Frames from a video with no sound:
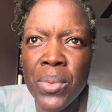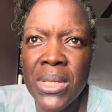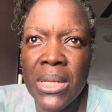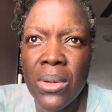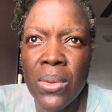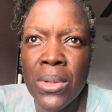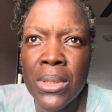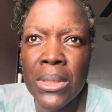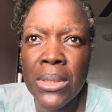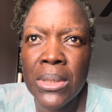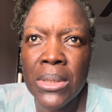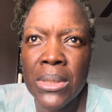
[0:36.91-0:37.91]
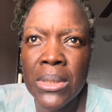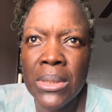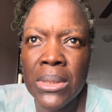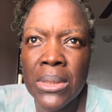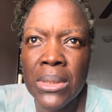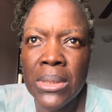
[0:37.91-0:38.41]
was it
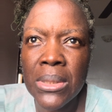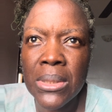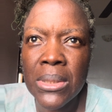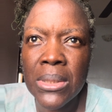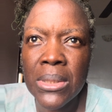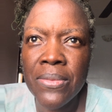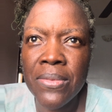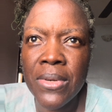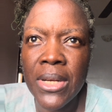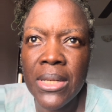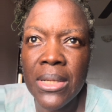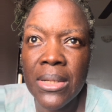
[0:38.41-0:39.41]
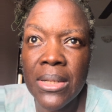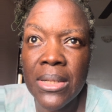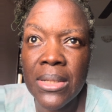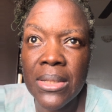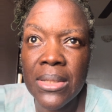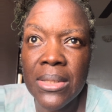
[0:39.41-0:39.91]
on Friday
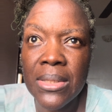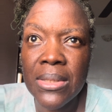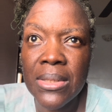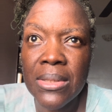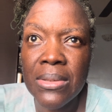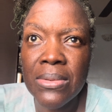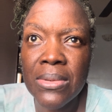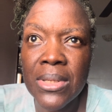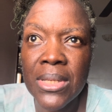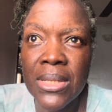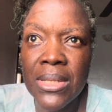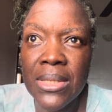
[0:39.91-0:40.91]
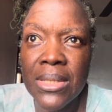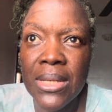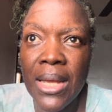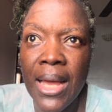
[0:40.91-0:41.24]
night, right?